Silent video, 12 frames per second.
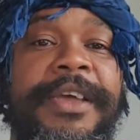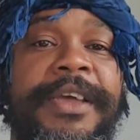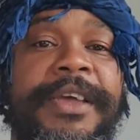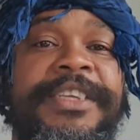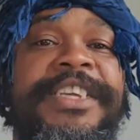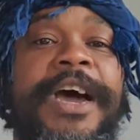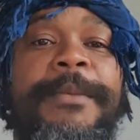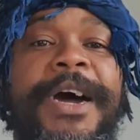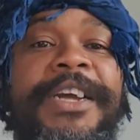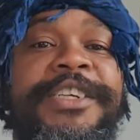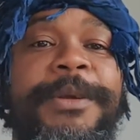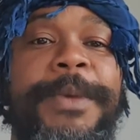it's Yahweh
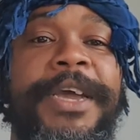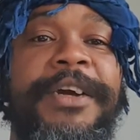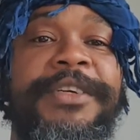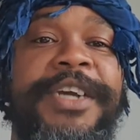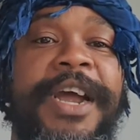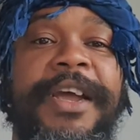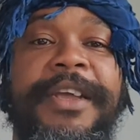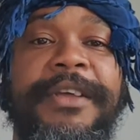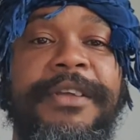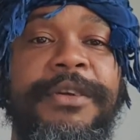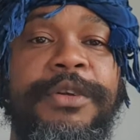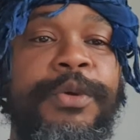Hashem Yahushai
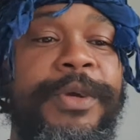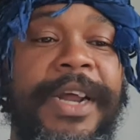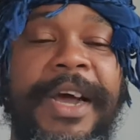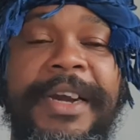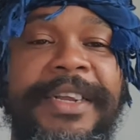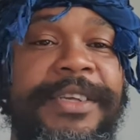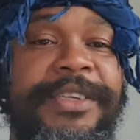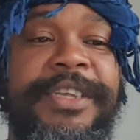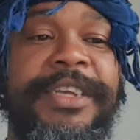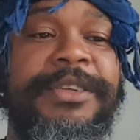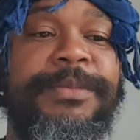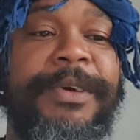doing all these
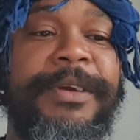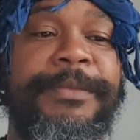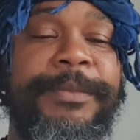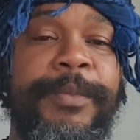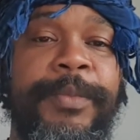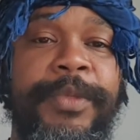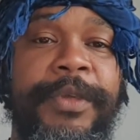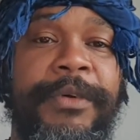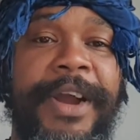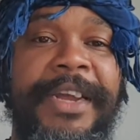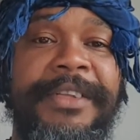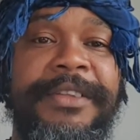things, man.
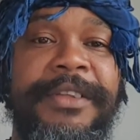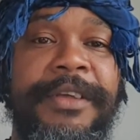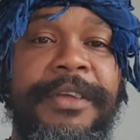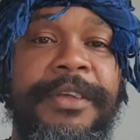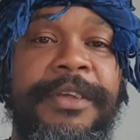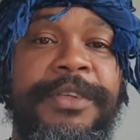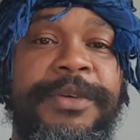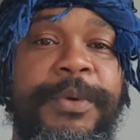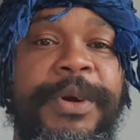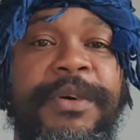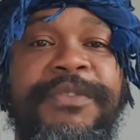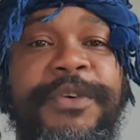Right? So
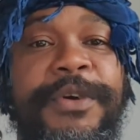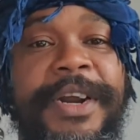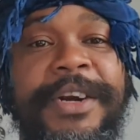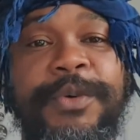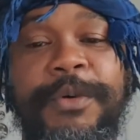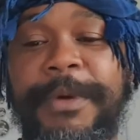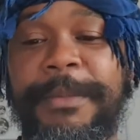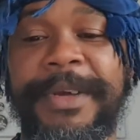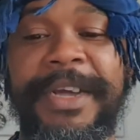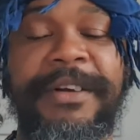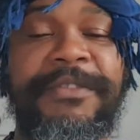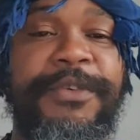without further ado, let me
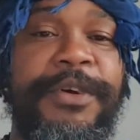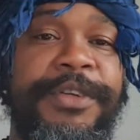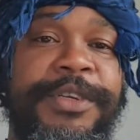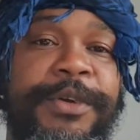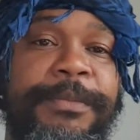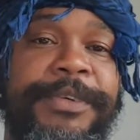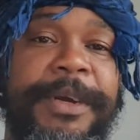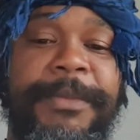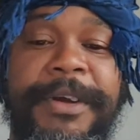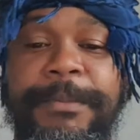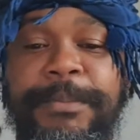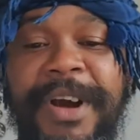get the first scripture,
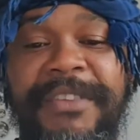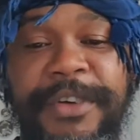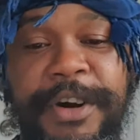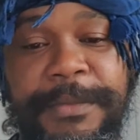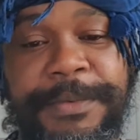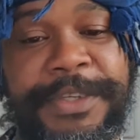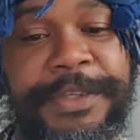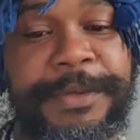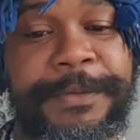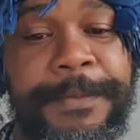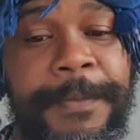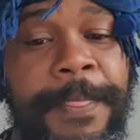man. Proverbs
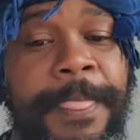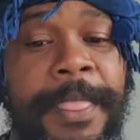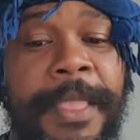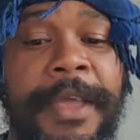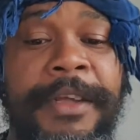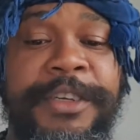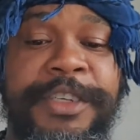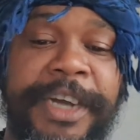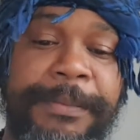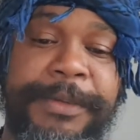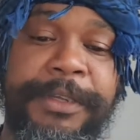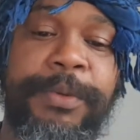
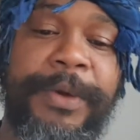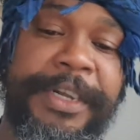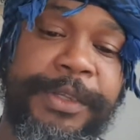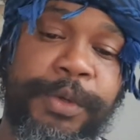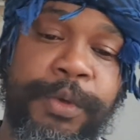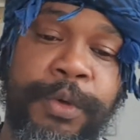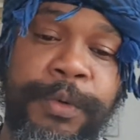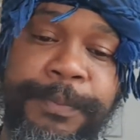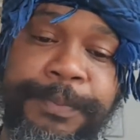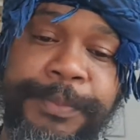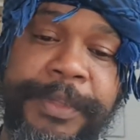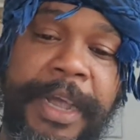chapter 22,
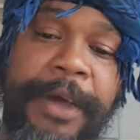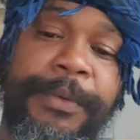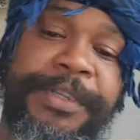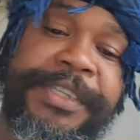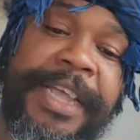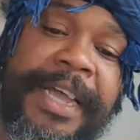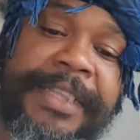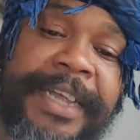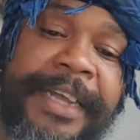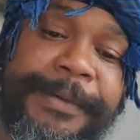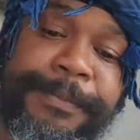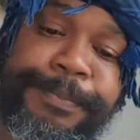and we start
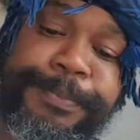at